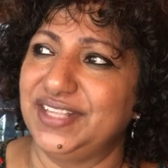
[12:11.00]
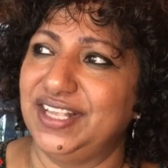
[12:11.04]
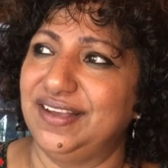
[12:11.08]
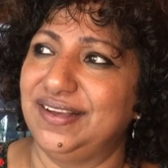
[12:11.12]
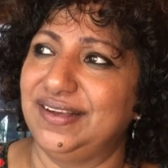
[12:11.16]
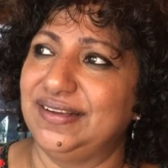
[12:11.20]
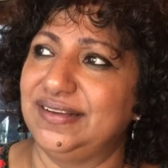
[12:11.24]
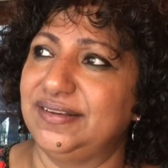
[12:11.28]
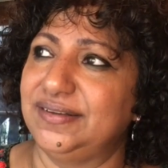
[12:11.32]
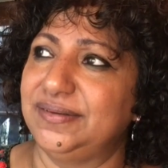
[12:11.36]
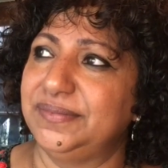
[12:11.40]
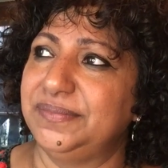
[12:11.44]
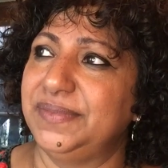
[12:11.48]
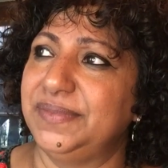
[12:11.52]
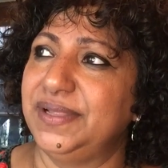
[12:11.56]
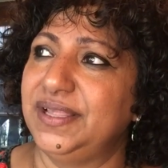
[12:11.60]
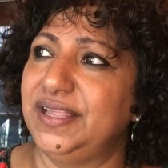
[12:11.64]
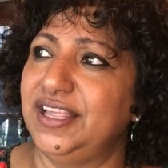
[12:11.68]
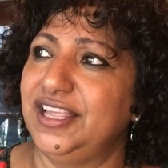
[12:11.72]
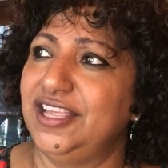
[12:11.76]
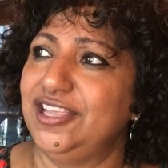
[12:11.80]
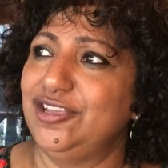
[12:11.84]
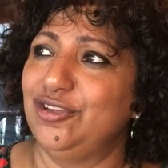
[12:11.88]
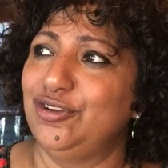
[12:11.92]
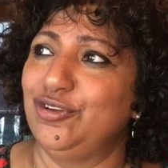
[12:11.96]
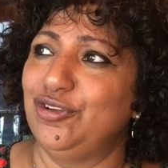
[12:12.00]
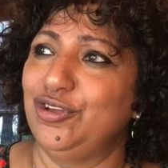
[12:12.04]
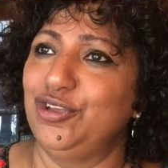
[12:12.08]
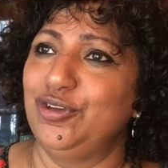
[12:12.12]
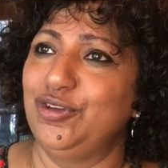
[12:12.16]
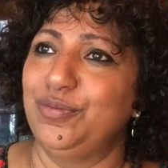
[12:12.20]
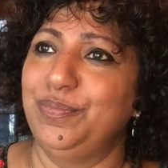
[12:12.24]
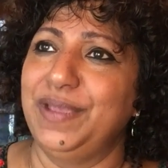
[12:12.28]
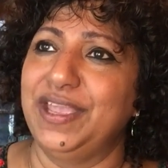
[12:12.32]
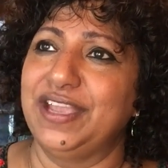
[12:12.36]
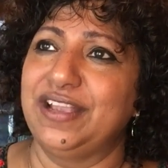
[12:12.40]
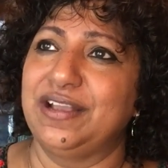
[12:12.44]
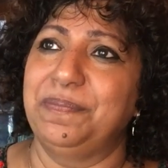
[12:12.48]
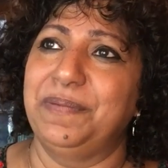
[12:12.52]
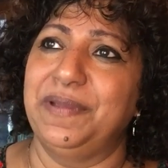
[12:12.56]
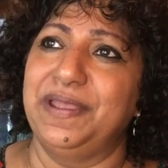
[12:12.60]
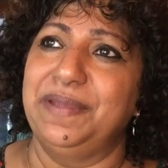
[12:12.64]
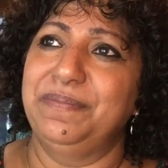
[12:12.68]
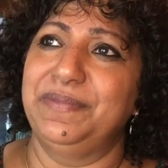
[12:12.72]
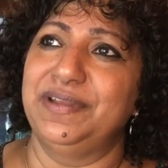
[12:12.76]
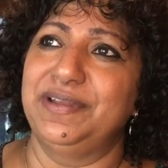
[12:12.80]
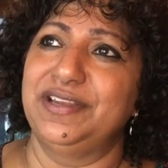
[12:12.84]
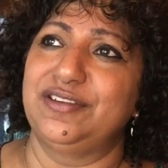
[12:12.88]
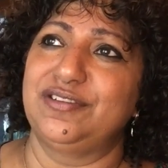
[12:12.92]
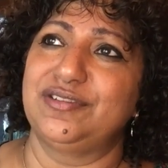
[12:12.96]
um, you know you make a
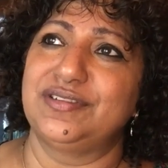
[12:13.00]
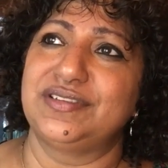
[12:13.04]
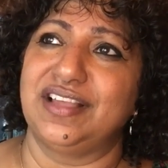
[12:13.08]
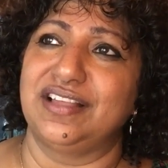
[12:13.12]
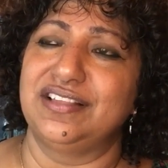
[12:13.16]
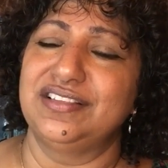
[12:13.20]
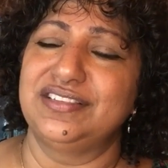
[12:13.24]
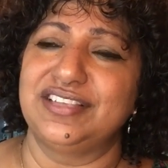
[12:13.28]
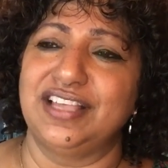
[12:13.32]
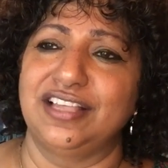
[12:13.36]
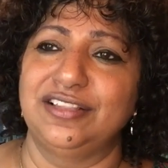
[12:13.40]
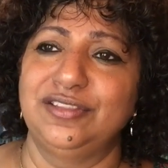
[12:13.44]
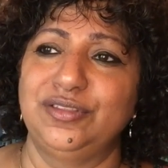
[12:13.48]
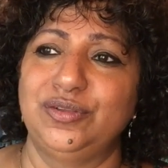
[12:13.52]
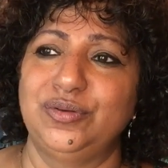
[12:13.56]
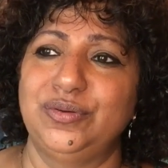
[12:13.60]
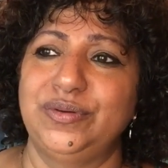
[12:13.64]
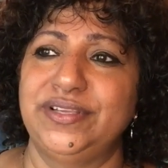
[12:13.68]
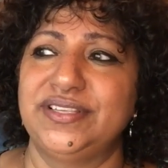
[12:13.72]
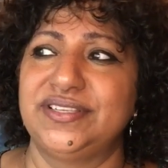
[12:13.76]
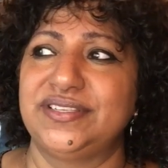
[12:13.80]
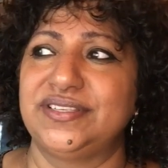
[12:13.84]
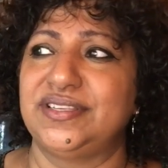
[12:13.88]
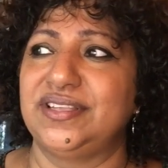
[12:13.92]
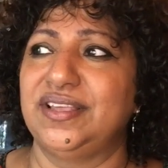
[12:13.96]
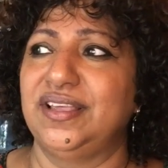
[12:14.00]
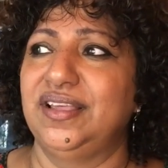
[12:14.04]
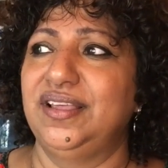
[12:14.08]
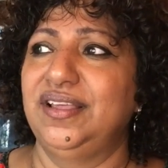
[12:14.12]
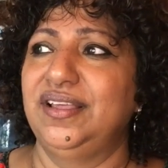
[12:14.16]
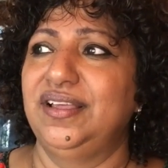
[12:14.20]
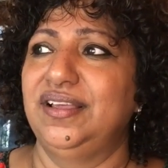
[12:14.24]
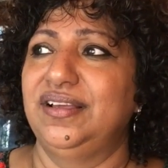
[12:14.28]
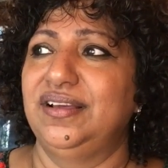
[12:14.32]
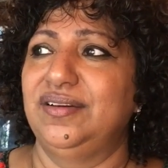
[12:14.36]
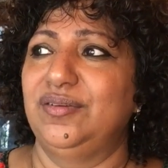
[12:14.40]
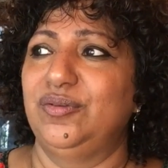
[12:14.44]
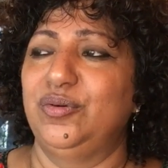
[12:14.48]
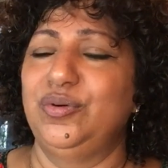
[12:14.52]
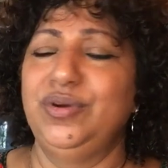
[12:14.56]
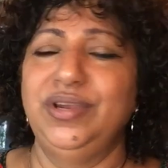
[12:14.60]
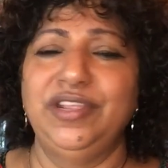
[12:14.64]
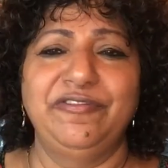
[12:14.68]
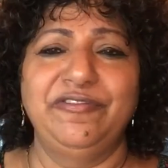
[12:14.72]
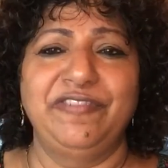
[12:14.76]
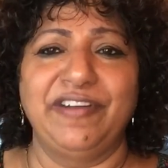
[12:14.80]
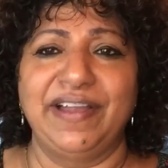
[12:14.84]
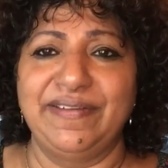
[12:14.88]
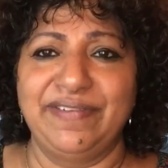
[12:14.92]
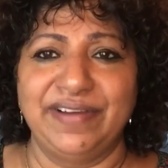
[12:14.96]
payment to San Sandhu is
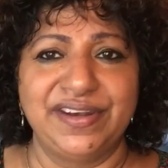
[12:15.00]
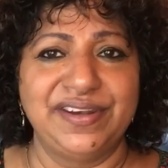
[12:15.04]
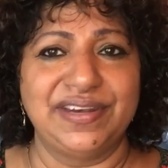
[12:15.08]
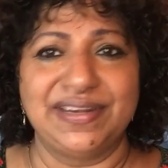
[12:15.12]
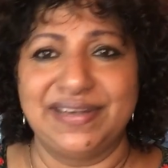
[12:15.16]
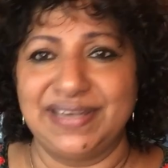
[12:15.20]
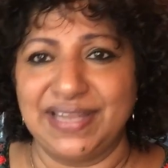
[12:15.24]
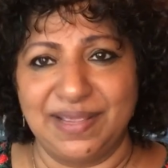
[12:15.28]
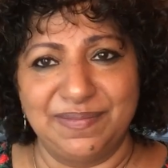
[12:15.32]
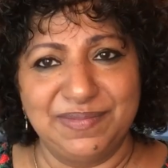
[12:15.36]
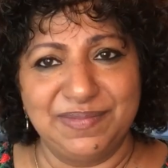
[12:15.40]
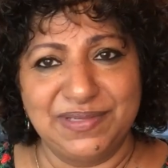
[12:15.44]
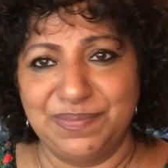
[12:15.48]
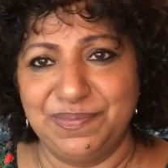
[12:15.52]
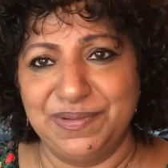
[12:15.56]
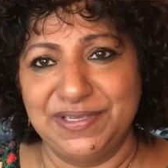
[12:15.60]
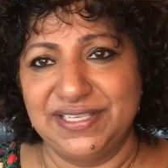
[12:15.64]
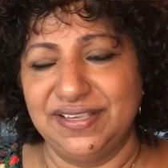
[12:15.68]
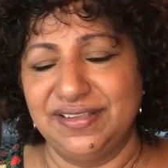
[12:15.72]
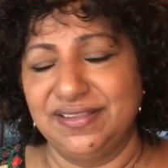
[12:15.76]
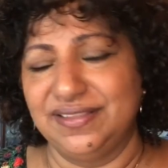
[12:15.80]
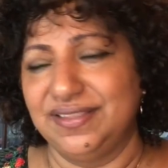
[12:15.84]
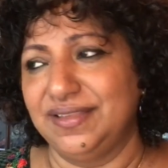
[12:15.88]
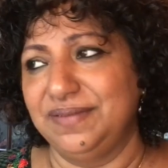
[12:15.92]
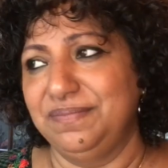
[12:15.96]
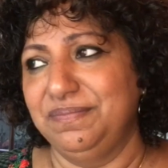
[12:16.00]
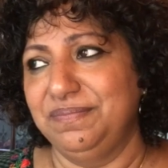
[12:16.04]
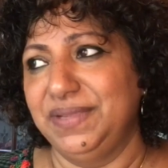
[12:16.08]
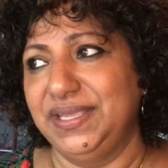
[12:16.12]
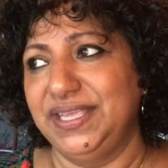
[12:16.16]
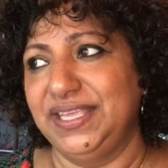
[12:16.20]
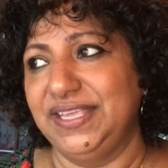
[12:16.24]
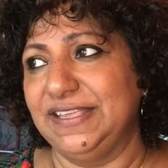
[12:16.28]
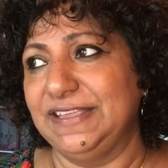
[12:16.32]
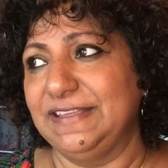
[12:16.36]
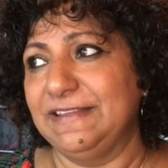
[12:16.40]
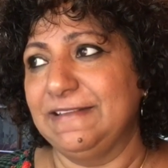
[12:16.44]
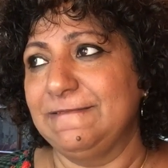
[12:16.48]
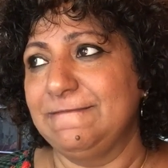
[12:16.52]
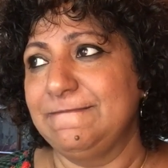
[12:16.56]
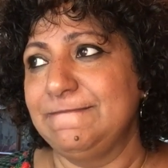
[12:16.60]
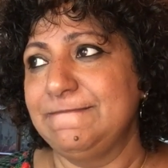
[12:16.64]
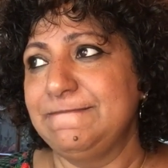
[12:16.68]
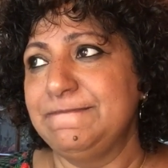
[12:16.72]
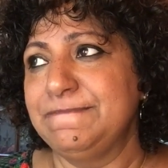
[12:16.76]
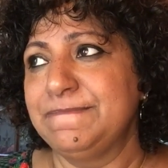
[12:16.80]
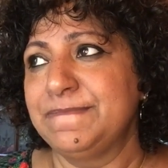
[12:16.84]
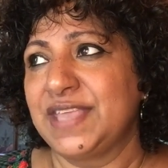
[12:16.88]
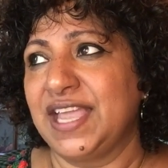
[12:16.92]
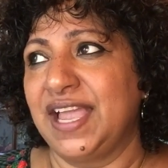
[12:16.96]
only 500 times busier than me yeah
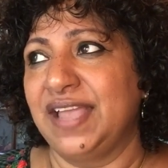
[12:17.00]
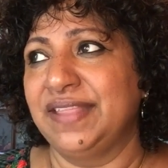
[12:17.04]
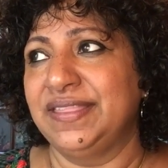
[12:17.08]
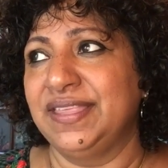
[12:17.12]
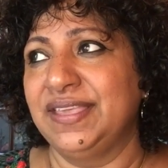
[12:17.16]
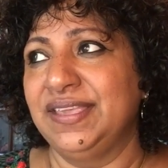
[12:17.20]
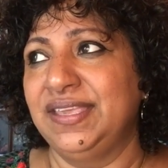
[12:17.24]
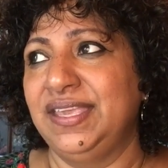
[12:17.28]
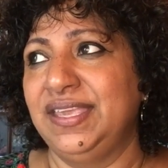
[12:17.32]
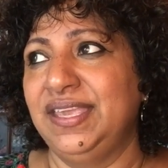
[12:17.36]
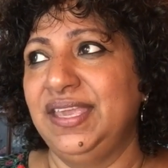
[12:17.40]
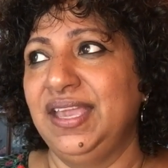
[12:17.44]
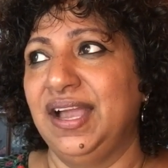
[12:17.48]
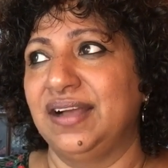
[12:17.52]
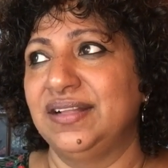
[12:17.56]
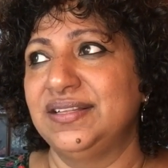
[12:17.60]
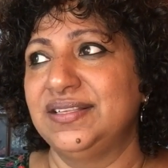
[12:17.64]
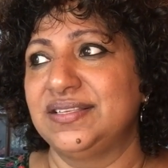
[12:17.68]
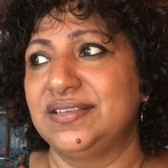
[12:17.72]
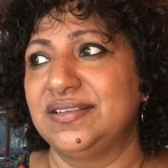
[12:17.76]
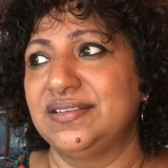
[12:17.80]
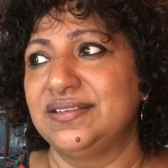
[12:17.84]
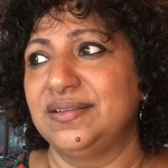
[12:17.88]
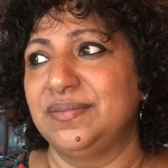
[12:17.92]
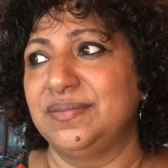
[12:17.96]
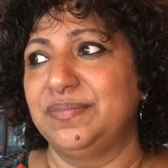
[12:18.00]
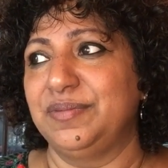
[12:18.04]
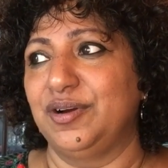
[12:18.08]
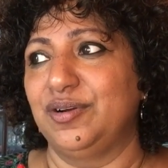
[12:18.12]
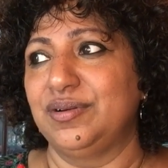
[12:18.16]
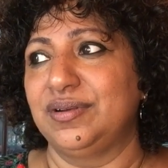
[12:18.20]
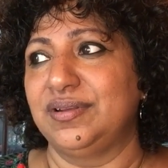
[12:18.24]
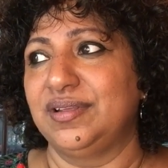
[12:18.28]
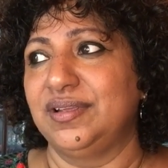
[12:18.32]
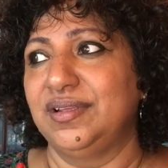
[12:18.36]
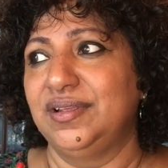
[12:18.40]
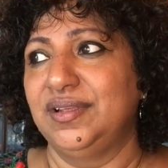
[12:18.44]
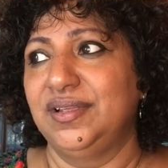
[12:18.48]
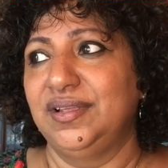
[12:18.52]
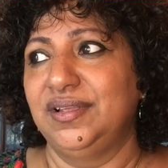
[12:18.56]
I think he answers about